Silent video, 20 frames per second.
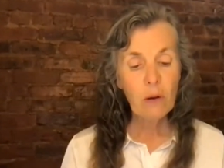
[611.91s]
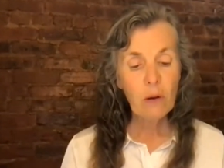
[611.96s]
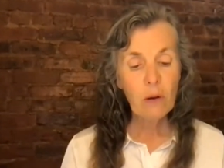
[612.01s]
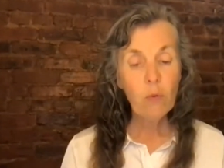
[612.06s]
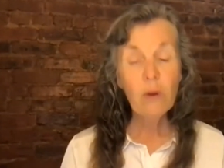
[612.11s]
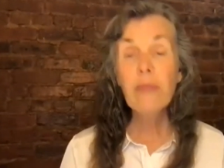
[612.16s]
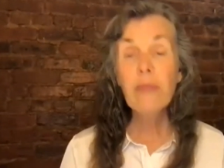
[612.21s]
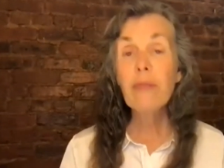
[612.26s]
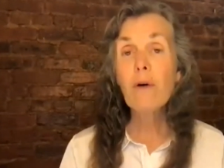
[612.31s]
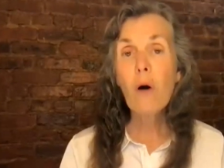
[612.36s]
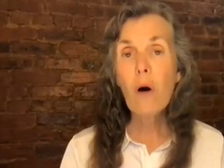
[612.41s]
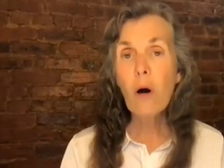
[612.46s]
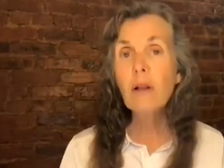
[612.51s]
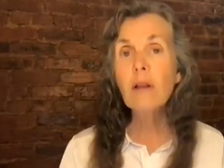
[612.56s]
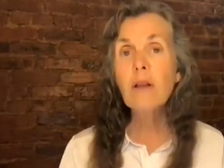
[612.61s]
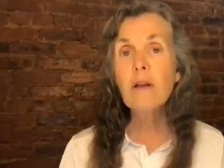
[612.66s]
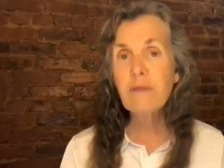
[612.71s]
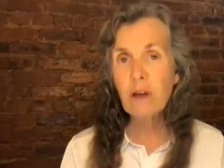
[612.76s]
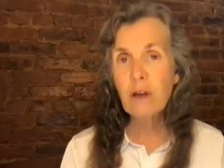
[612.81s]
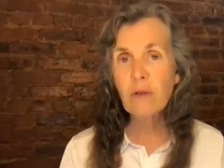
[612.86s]
with
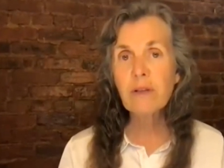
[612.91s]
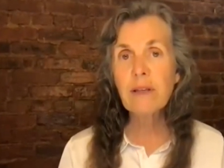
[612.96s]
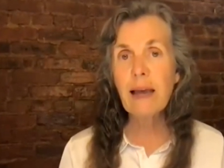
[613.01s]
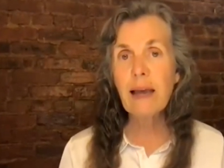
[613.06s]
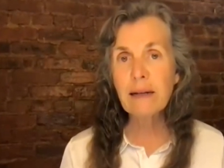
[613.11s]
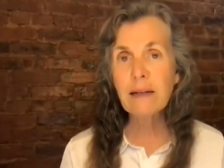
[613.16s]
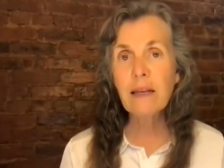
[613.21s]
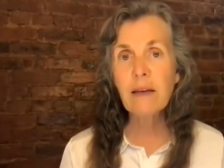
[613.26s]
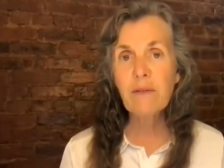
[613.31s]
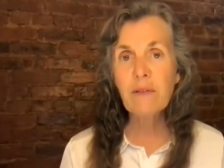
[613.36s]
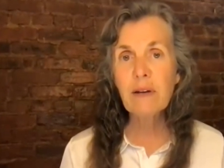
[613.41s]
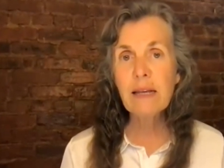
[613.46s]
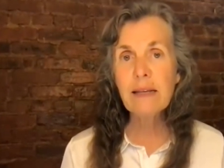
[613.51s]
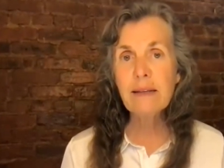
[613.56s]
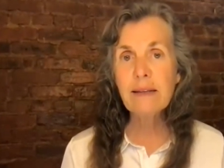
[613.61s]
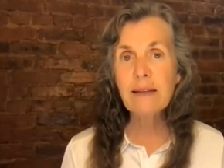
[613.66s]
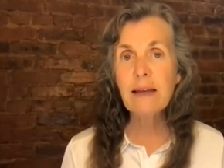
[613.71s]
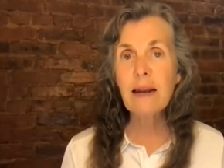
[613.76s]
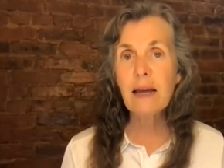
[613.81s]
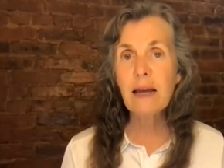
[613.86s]
all of those
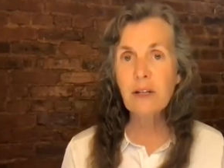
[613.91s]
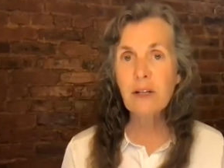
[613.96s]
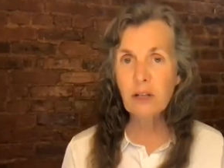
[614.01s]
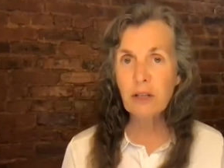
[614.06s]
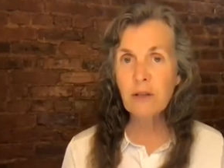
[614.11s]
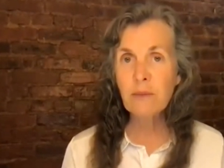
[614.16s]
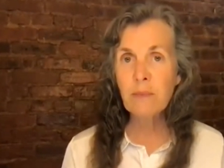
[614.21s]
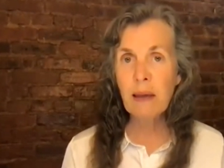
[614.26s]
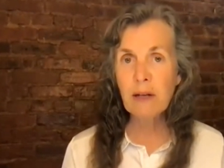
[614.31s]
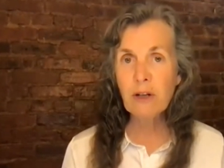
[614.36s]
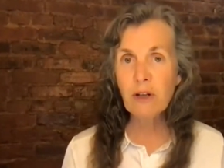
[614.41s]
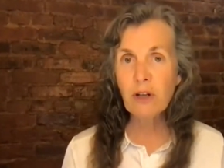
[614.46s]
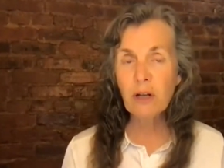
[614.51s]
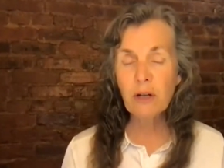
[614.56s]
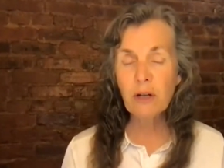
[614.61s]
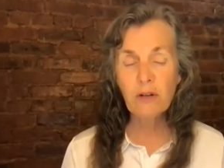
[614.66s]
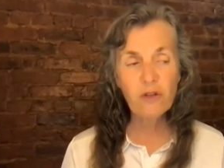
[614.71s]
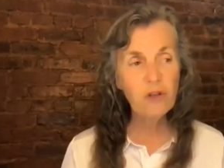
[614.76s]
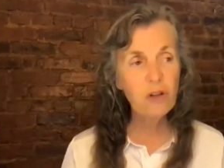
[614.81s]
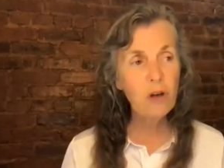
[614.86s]
activities that I just
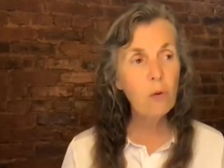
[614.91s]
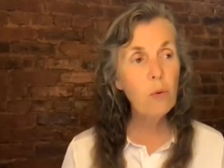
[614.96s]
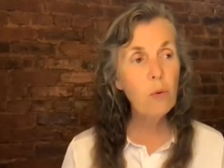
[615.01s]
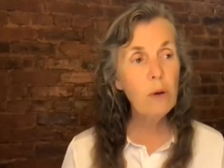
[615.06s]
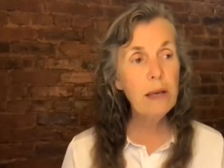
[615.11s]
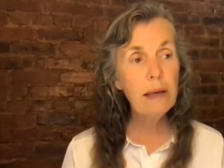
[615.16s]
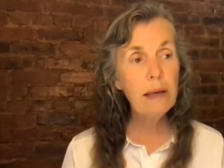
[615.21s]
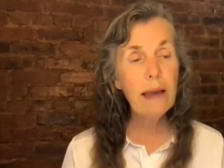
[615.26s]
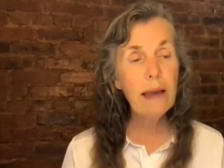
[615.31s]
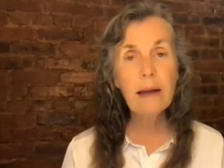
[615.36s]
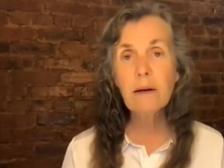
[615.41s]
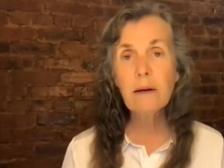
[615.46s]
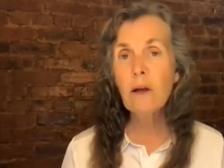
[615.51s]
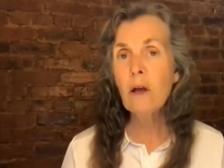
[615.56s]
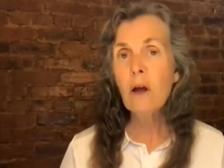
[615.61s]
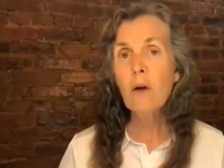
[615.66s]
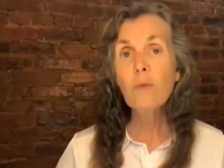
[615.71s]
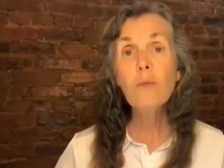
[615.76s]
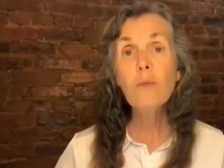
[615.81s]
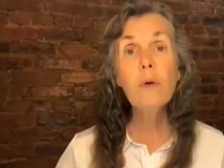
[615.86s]
mentioned. So we can
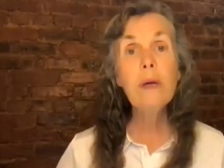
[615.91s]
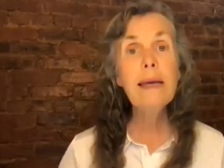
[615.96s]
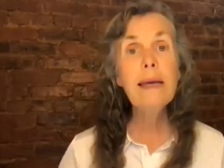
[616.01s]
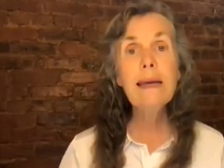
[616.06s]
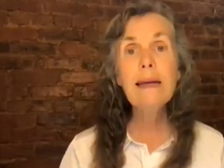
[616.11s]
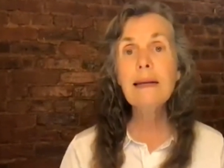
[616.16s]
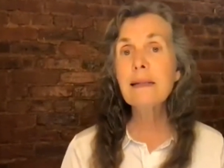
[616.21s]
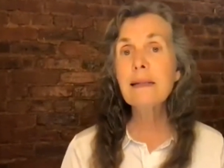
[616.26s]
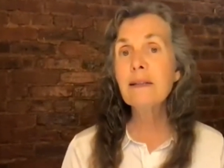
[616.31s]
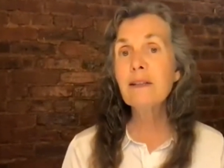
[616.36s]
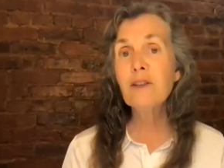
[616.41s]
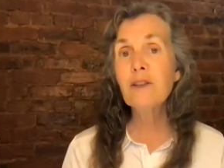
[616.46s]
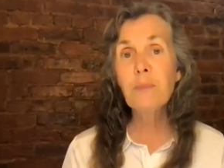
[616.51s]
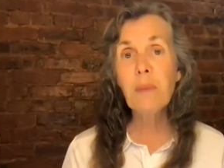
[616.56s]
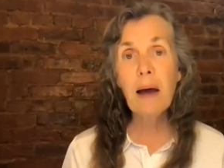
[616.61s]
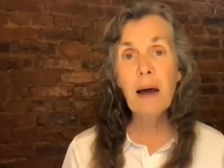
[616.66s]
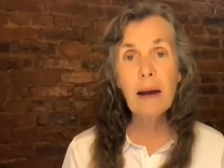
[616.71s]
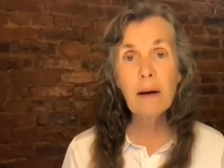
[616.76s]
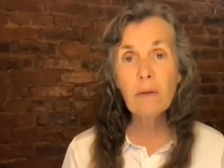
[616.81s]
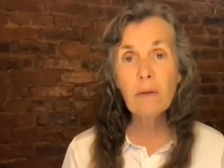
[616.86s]
read
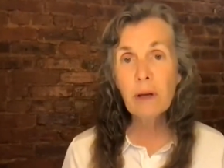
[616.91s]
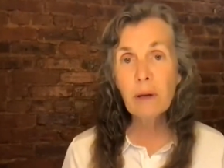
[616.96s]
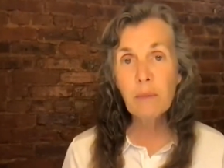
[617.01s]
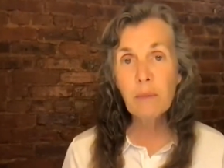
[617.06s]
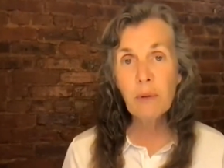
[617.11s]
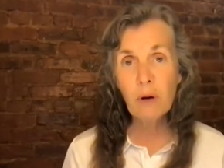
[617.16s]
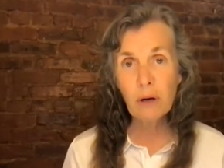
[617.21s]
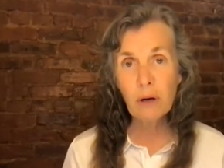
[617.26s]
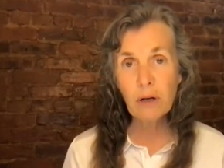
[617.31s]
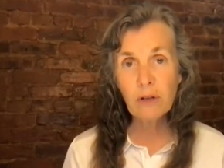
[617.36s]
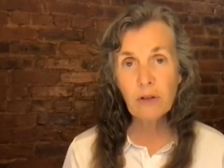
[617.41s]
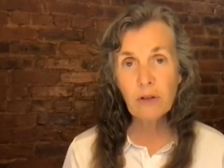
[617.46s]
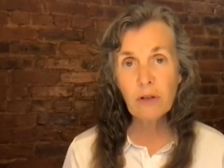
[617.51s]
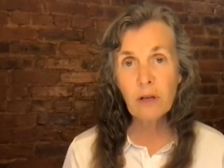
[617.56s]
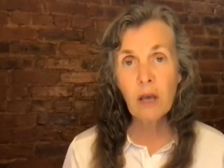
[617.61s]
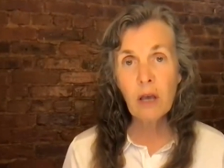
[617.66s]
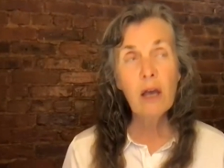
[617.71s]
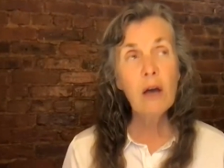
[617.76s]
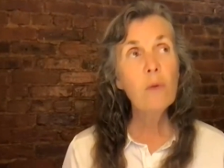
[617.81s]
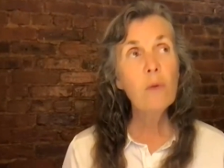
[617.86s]
inspiring books.
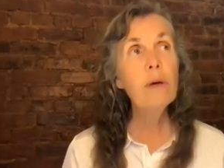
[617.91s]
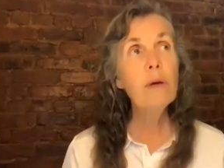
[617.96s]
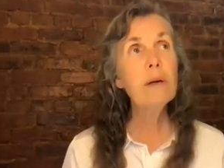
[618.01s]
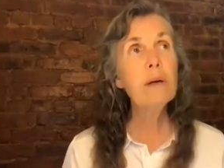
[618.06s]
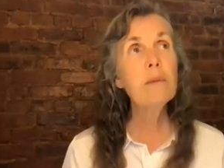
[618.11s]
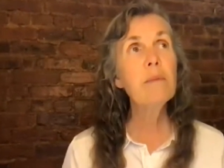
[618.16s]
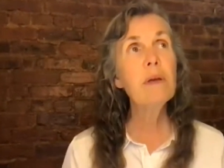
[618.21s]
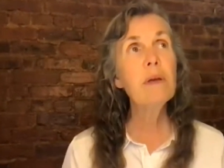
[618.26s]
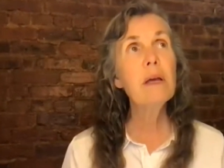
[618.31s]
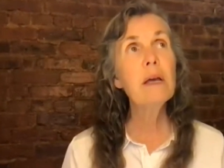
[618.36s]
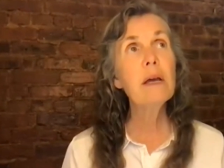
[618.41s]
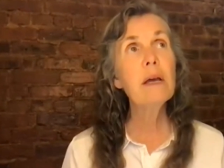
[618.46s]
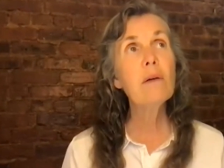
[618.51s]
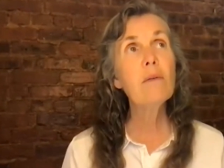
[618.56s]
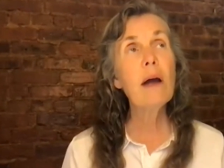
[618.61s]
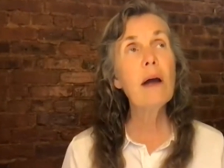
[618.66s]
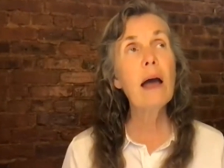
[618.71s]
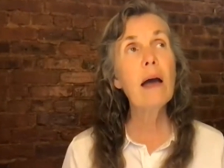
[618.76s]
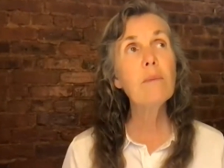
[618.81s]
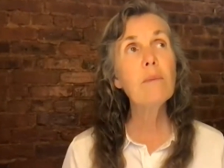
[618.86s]
We can be
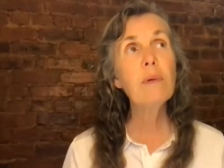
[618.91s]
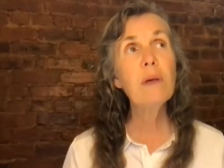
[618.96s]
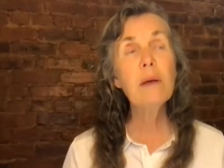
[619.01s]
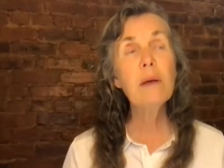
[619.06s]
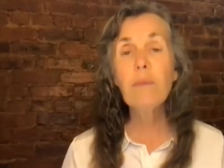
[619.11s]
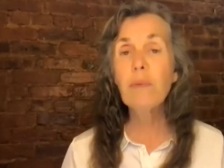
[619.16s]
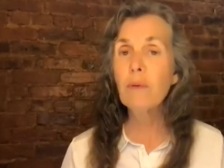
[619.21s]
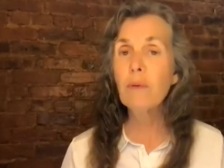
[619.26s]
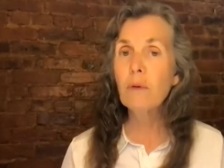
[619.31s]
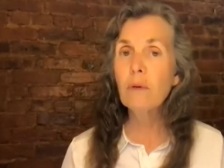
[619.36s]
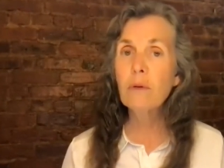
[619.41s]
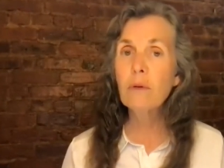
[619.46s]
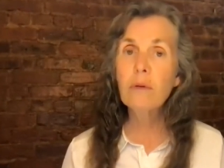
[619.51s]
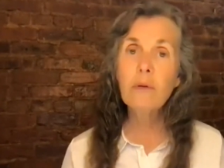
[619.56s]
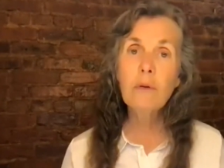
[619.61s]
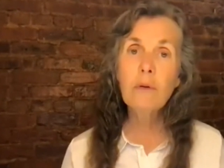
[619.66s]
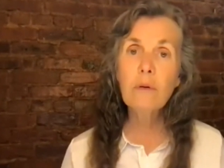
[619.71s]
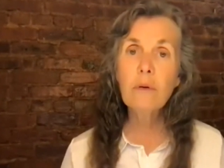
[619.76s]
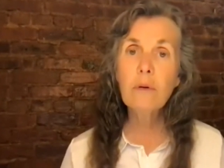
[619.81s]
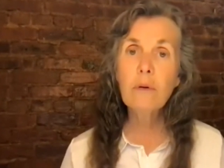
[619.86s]
around people
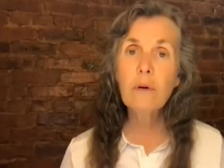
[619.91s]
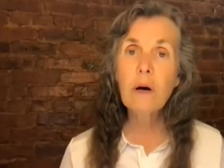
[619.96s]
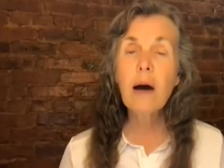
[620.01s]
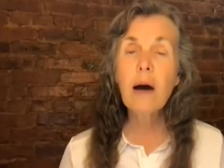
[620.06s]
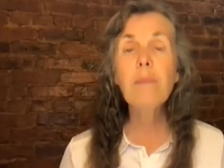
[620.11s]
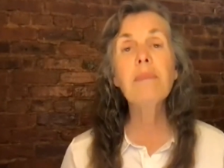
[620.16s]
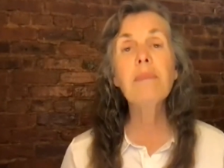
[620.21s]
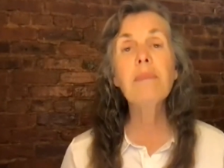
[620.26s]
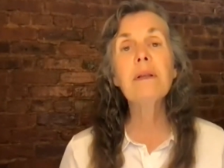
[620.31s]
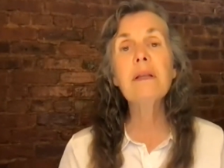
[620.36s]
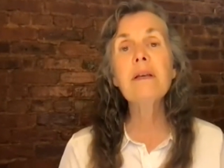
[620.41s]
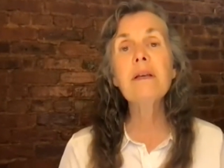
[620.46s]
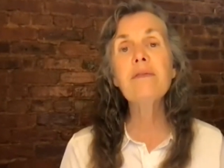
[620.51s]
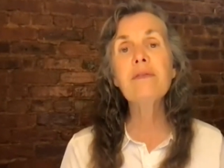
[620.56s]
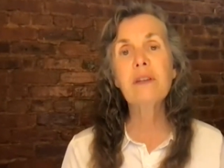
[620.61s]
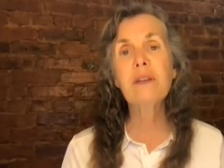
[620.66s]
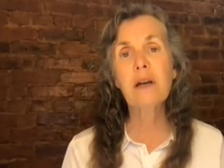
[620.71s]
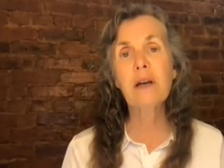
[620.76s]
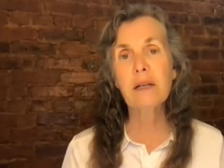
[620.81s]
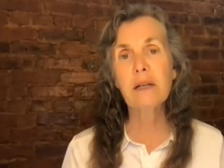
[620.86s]
who
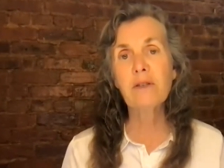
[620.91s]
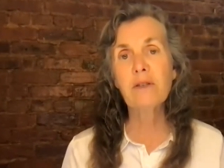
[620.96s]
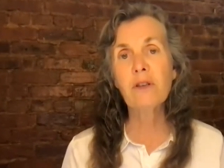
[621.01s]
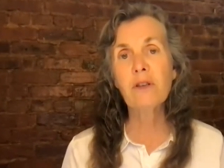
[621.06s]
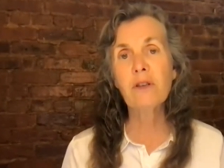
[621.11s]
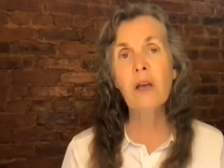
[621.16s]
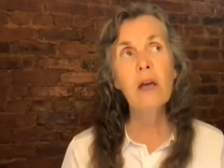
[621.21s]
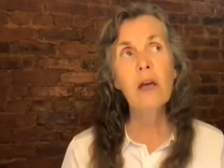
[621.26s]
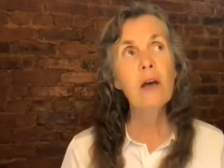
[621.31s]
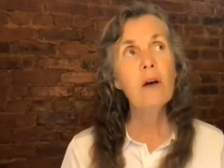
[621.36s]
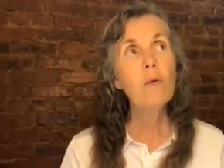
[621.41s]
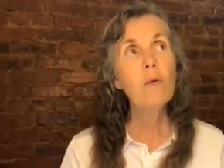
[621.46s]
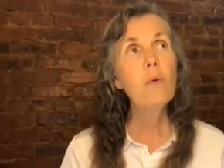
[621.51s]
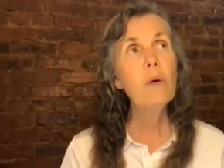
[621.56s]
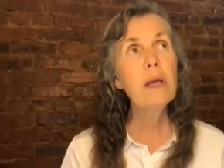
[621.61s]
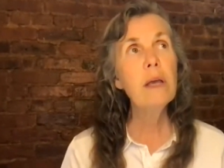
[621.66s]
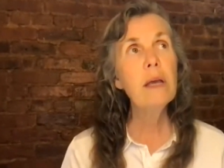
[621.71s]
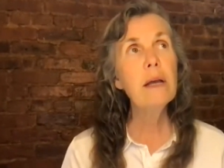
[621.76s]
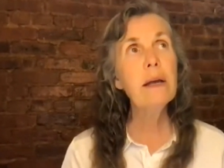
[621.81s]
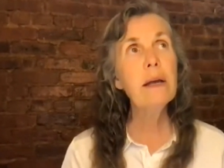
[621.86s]
uplift us,
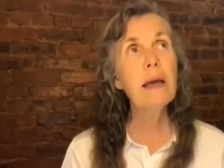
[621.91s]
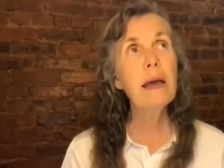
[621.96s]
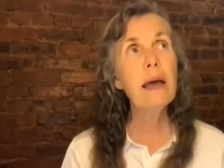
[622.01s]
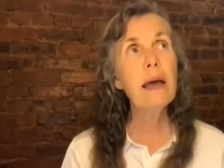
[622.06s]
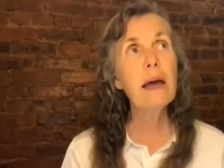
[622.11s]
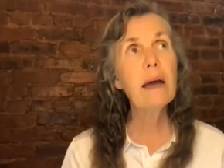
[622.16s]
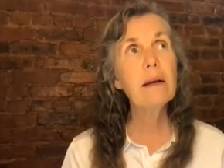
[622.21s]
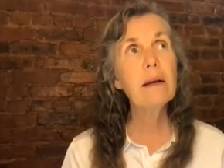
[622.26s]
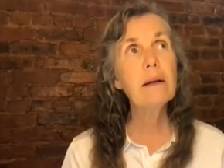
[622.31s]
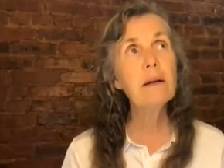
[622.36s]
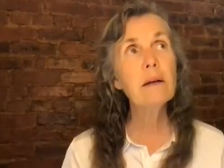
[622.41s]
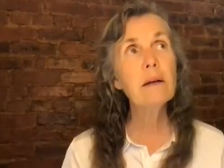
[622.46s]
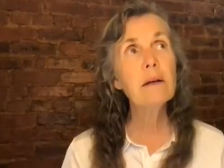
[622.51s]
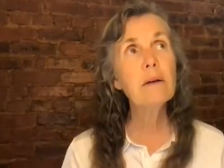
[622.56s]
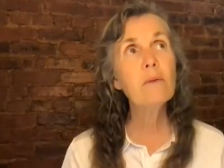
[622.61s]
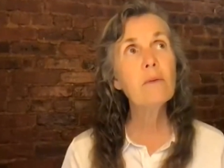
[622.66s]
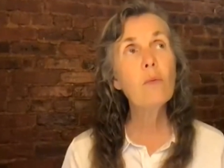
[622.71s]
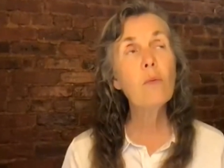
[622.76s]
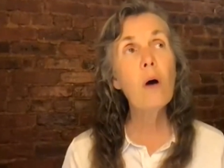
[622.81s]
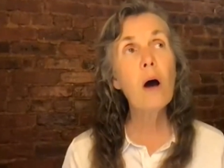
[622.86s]
we
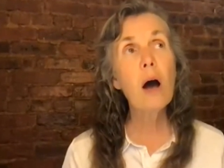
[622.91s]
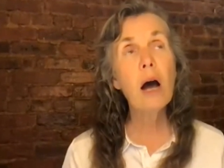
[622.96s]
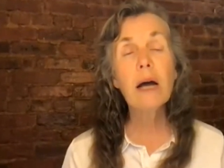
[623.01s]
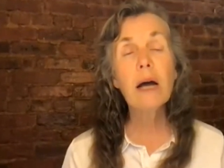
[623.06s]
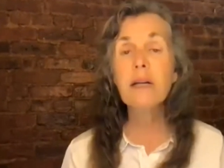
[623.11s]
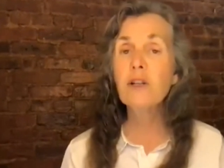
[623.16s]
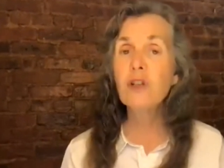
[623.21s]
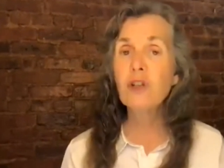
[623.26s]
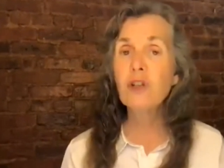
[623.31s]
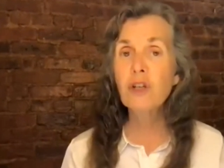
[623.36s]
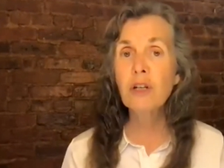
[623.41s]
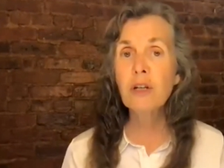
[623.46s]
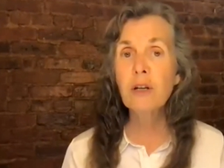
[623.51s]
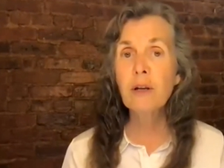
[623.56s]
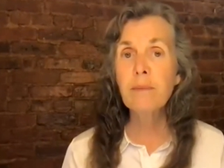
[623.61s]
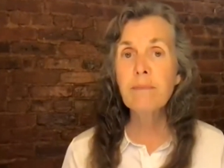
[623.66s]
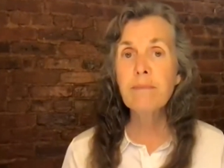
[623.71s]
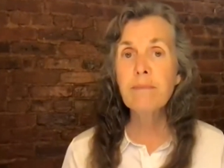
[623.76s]
can watch